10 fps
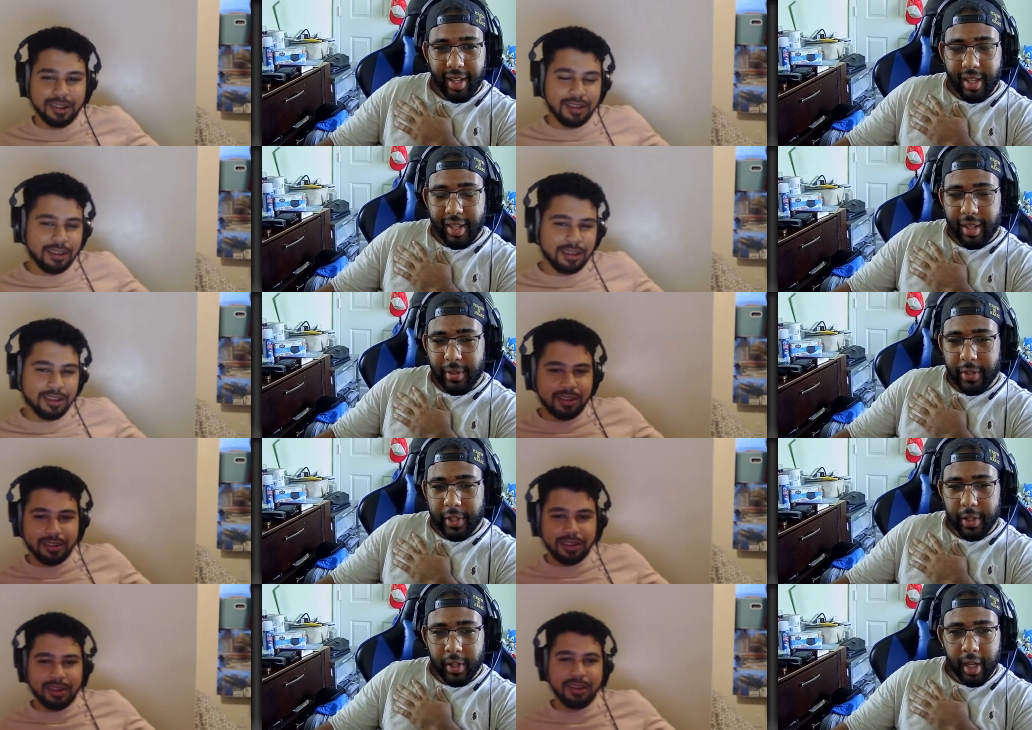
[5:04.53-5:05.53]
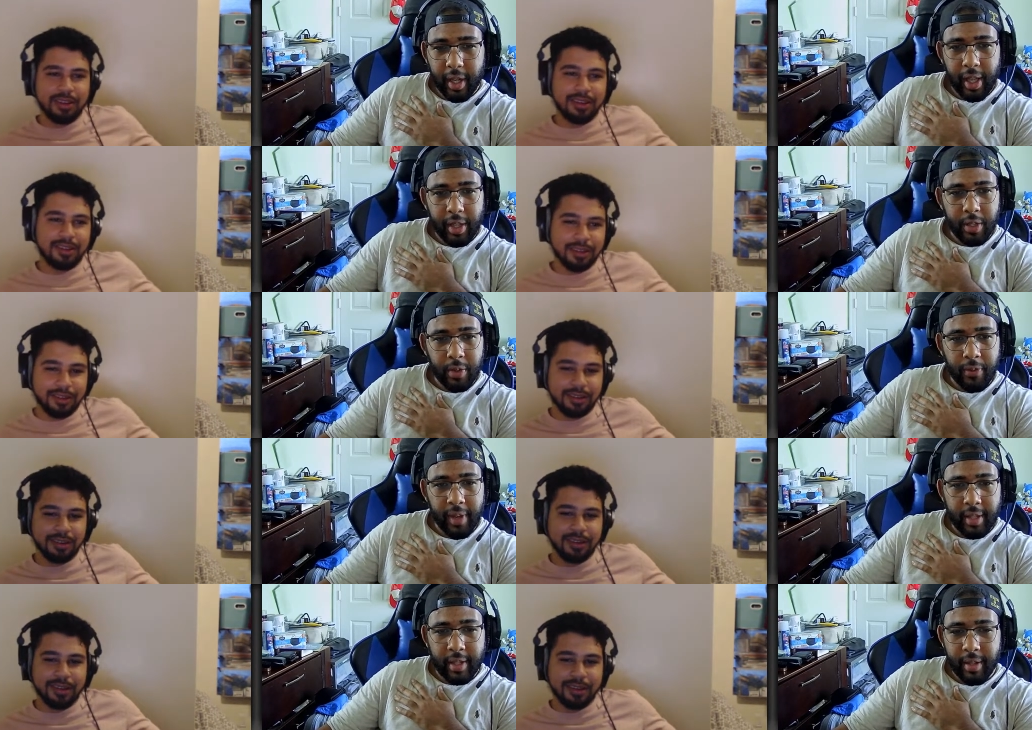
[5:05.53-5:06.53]
Speaker 1: The official are not allowed to do fan
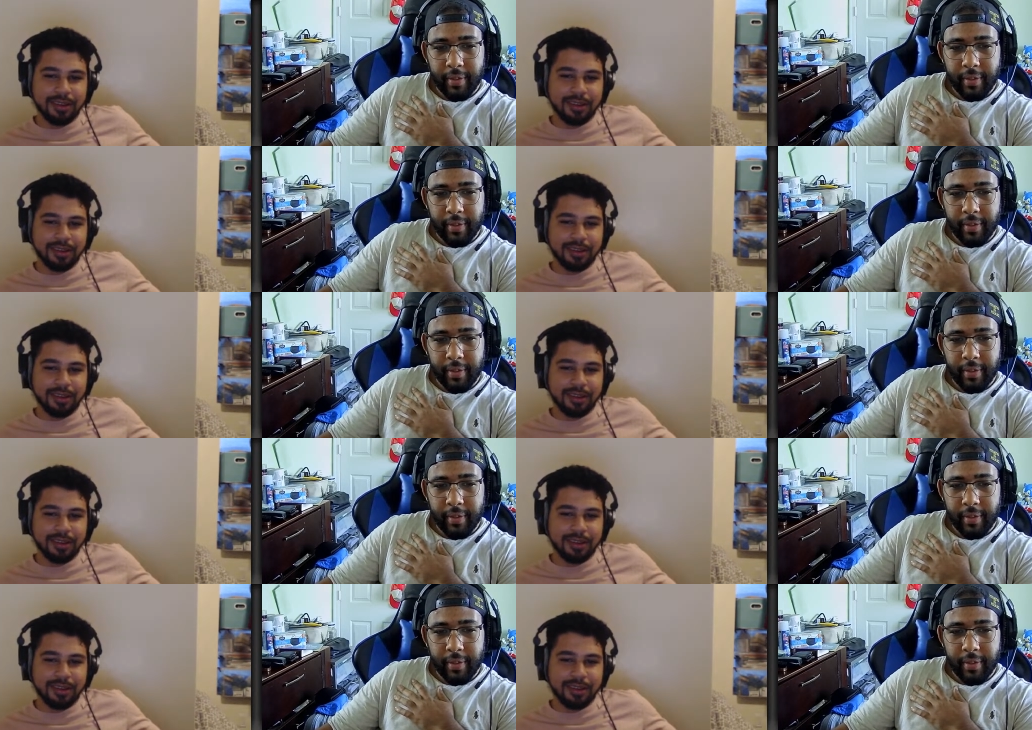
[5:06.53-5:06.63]
stuff.